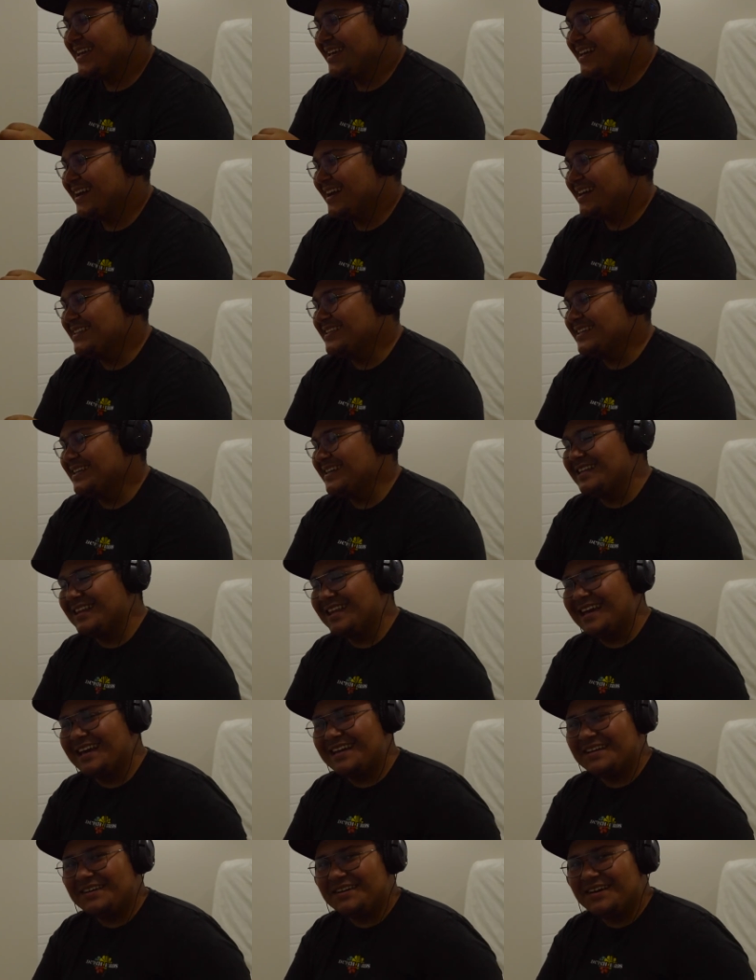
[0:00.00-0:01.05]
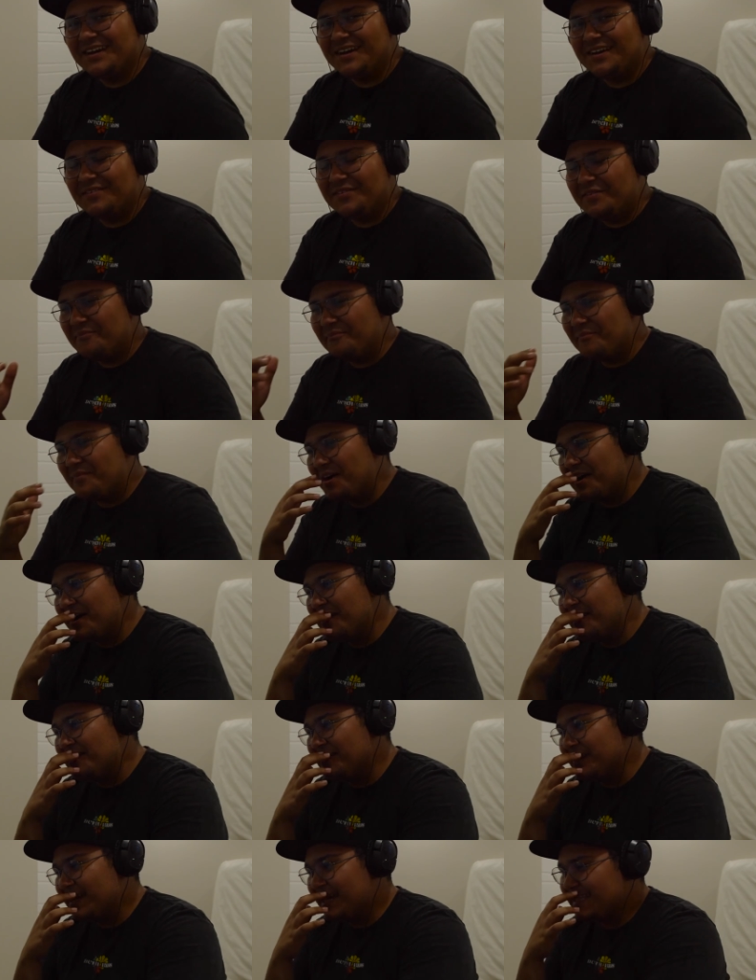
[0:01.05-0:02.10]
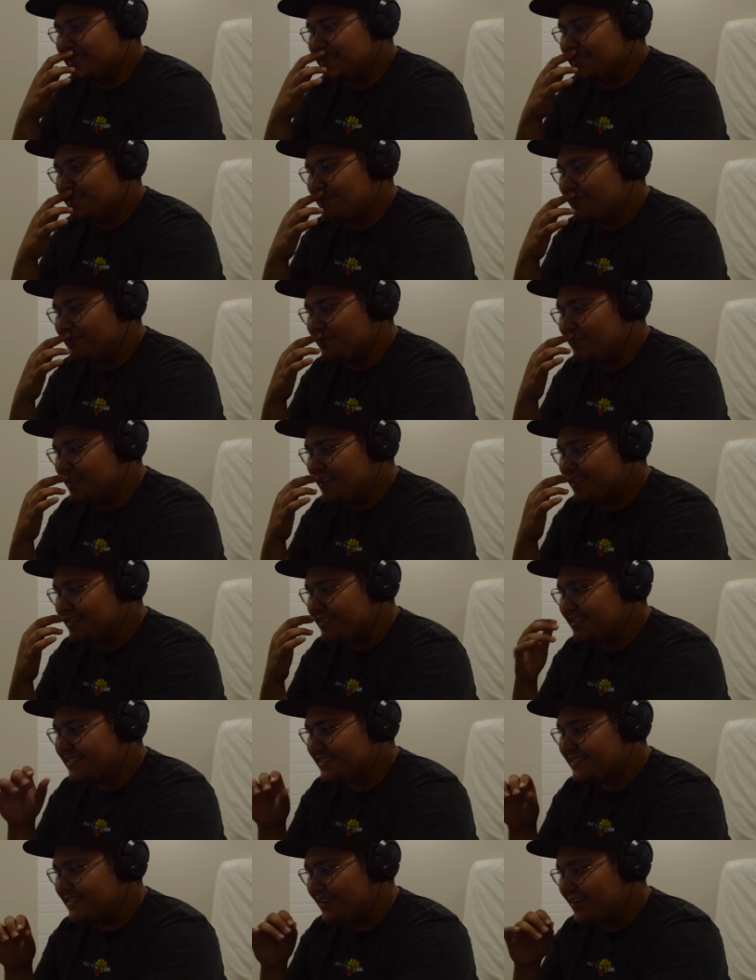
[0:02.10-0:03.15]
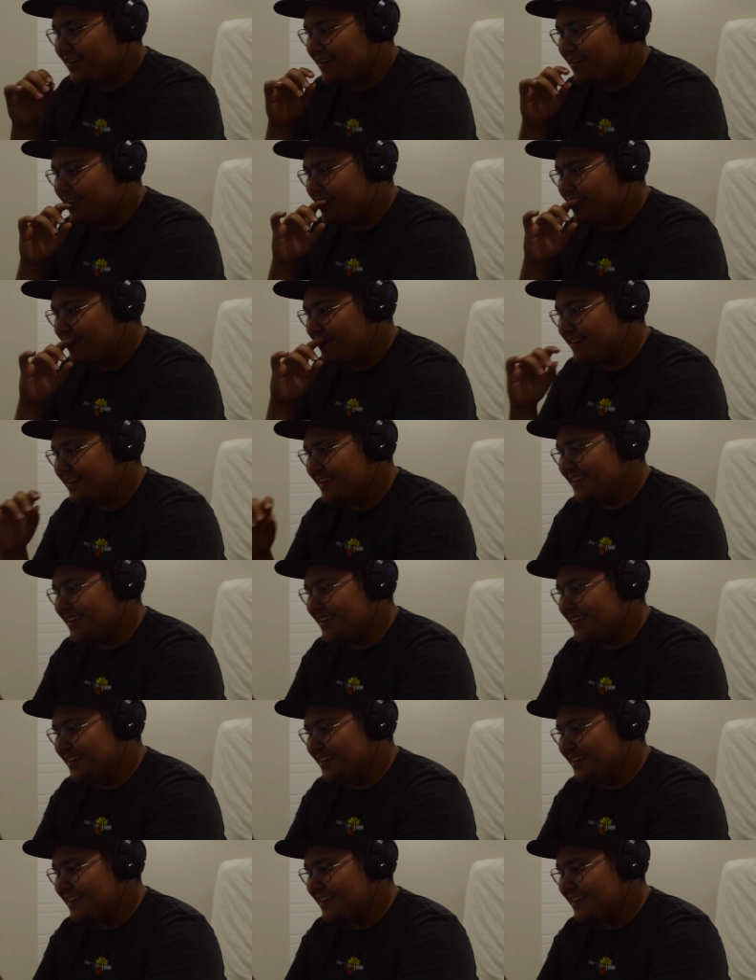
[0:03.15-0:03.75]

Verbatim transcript: y'all did it like uh, when Mario gets the freaking star.